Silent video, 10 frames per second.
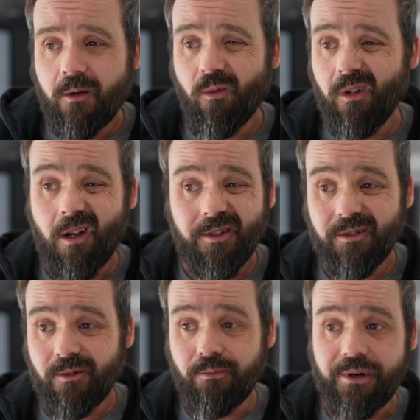We'll
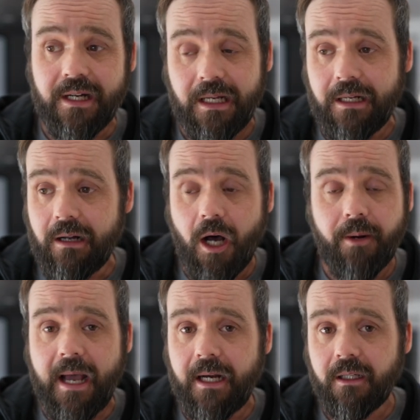also bring in
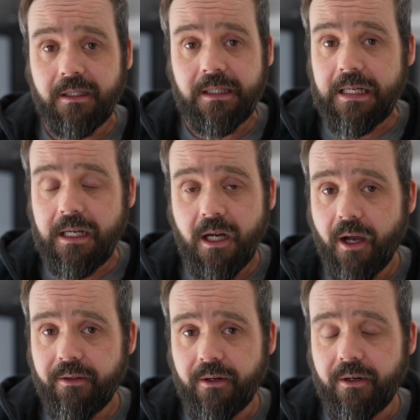automatically any
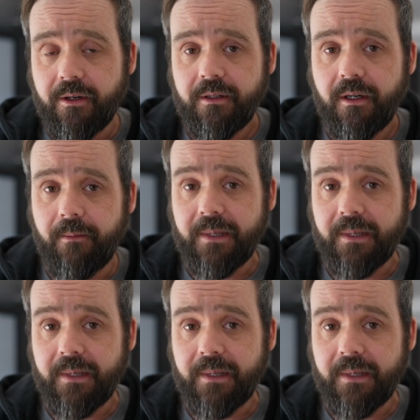other um,